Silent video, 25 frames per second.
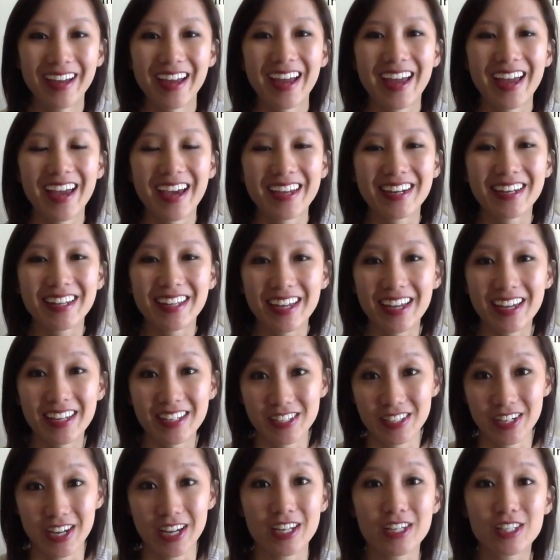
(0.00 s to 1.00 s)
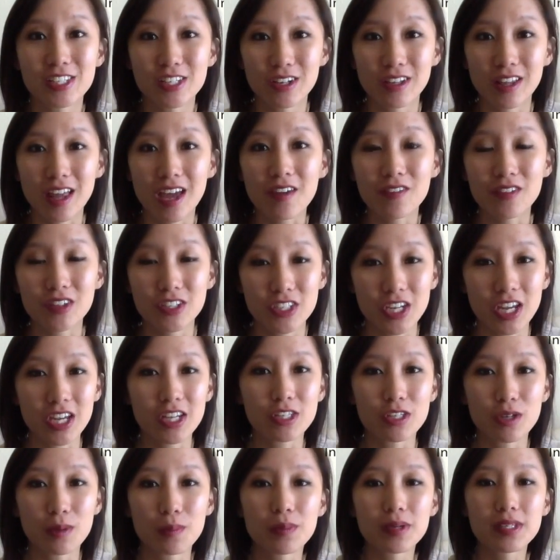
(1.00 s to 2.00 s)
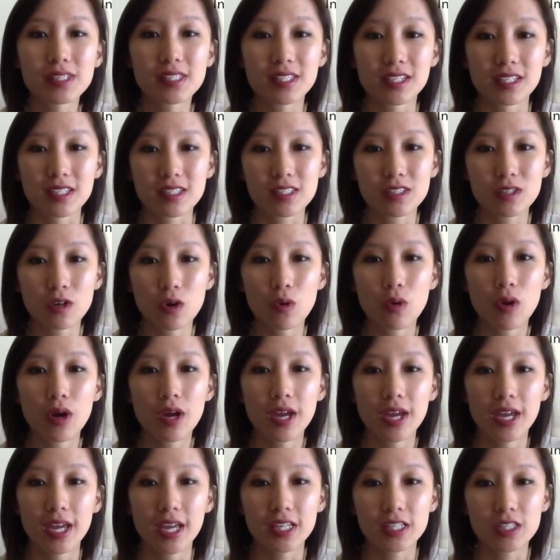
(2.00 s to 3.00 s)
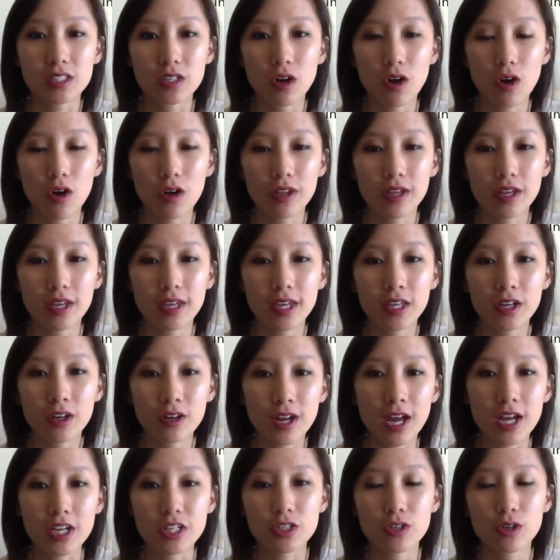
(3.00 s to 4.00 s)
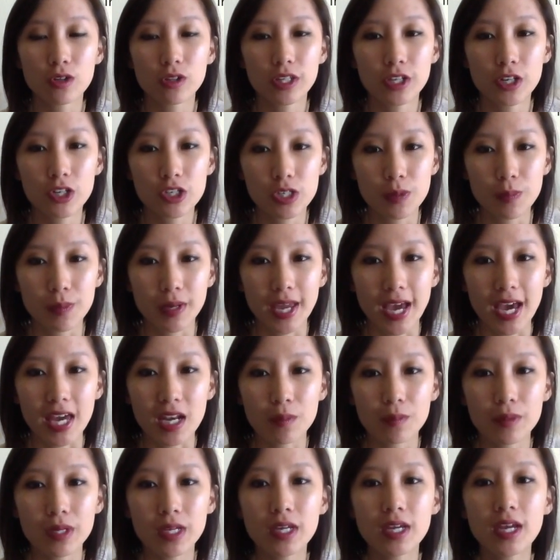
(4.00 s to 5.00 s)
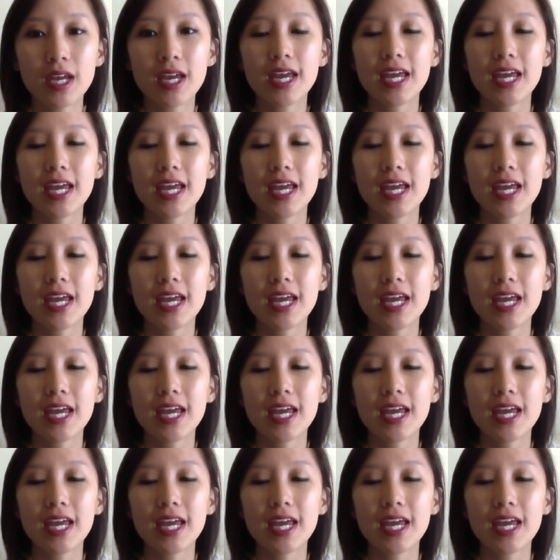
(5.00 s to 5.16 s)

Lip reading: And it changed their life. It changed their business. So it's called International Leadership Academy.